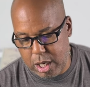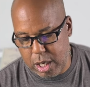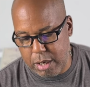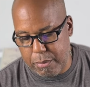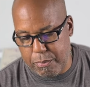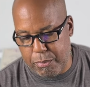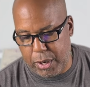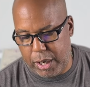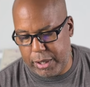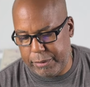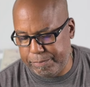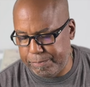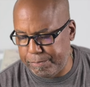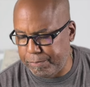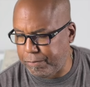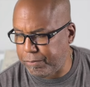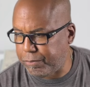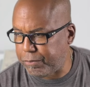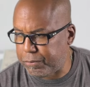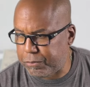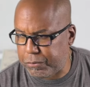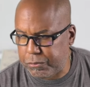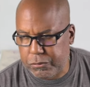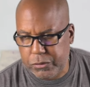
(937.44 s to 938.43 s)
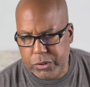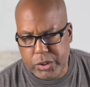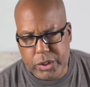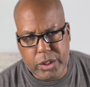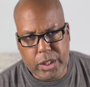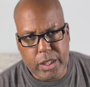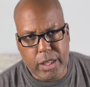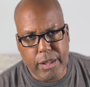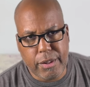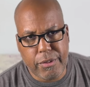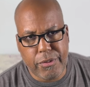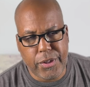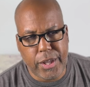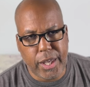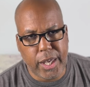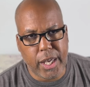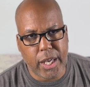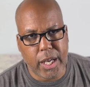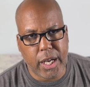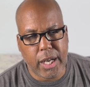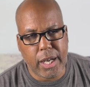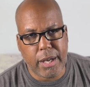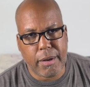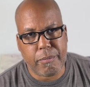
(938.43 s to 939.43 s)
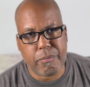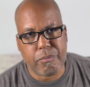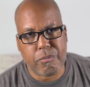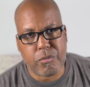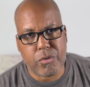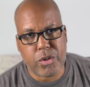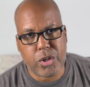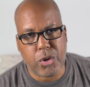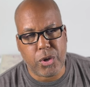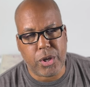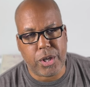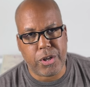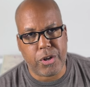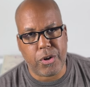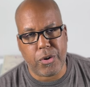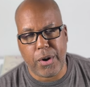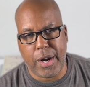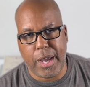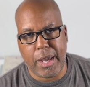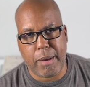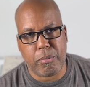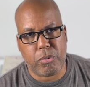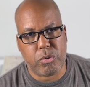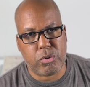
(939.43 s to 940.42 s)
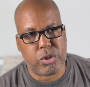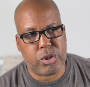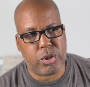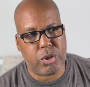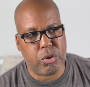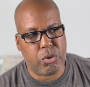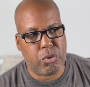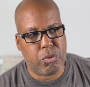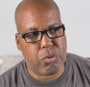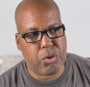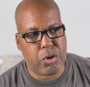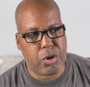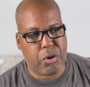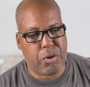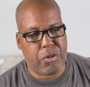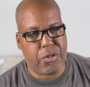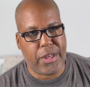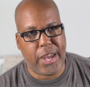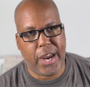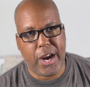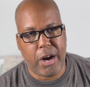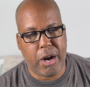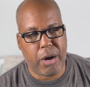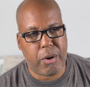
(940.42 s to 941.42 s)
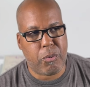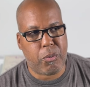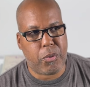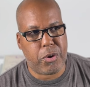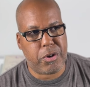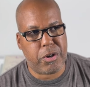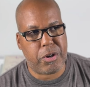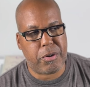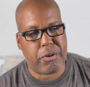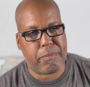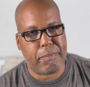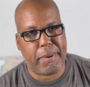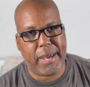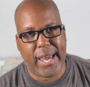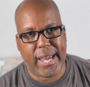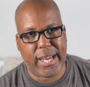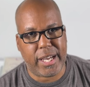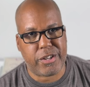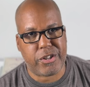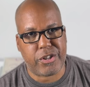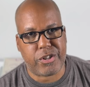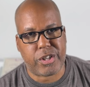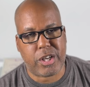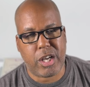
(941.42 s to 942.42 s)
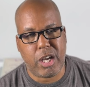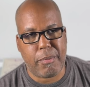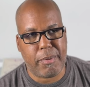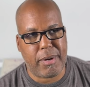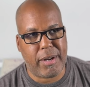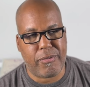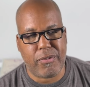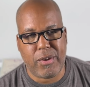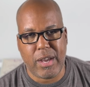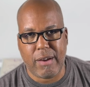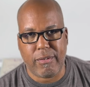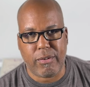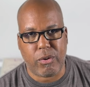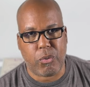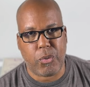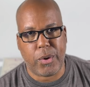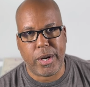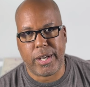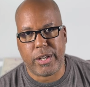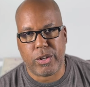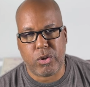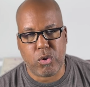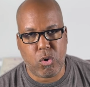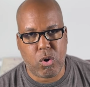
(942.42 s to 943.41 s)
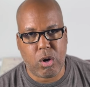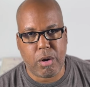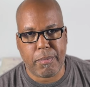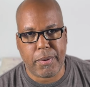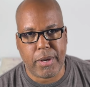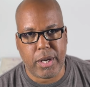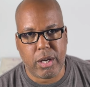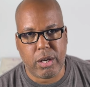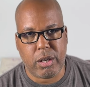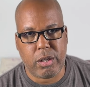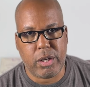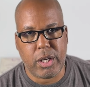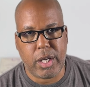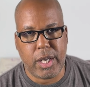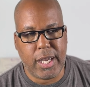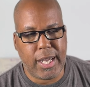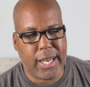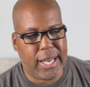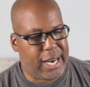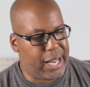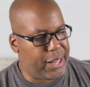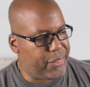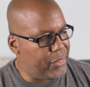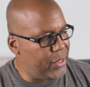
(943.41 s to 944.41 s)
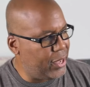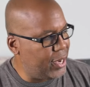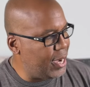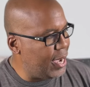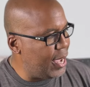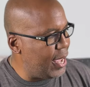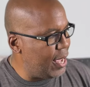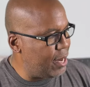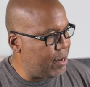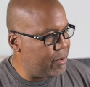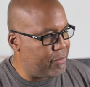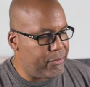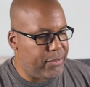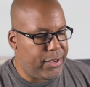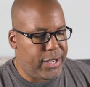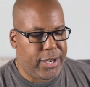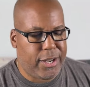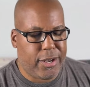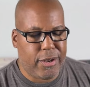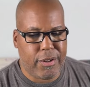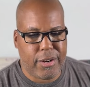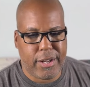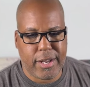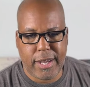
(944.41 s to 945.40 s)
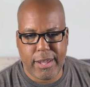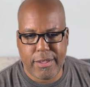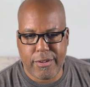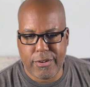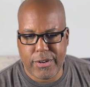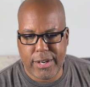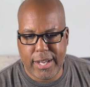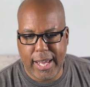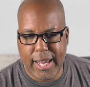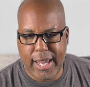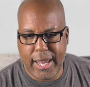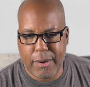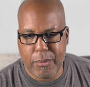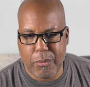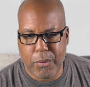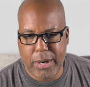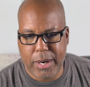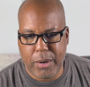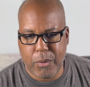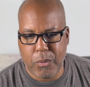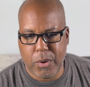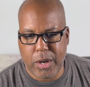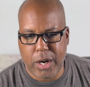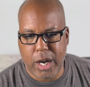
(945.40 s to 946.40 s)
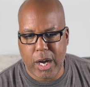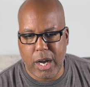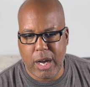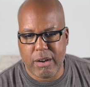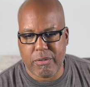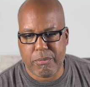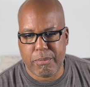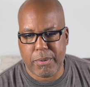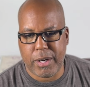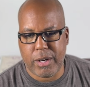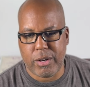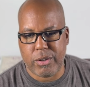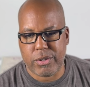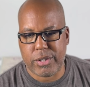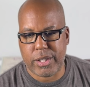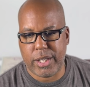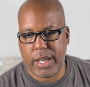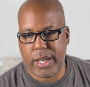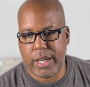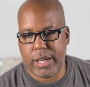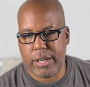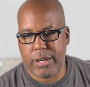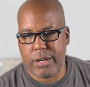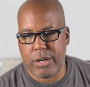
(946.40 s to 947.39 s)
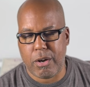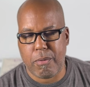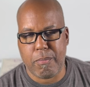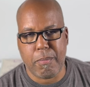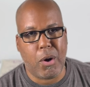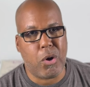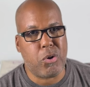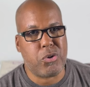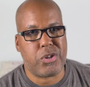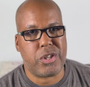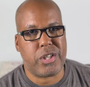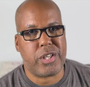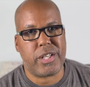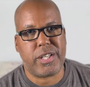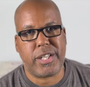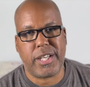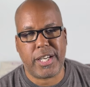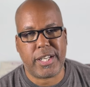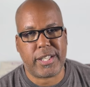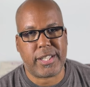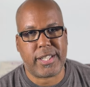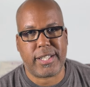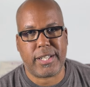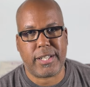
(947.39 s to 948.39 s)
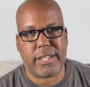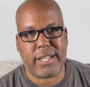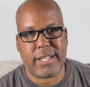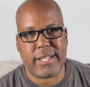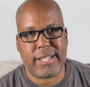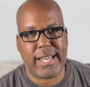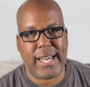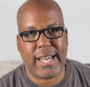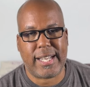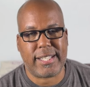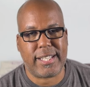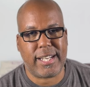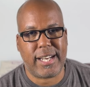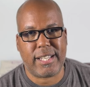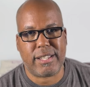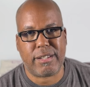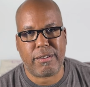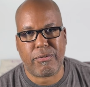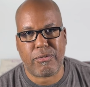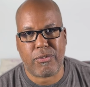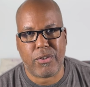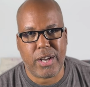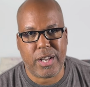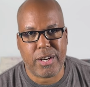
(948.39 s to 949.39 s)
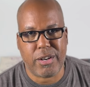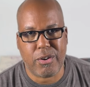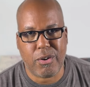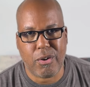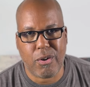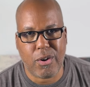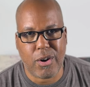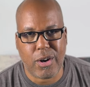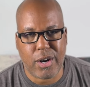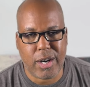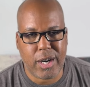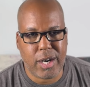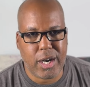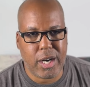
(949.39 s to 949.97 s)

But the you're there when your packages come. And if you have a Ring doorbell, and I think I had a video the other day when it went off, but it'll say, you know, motion detected at the front door.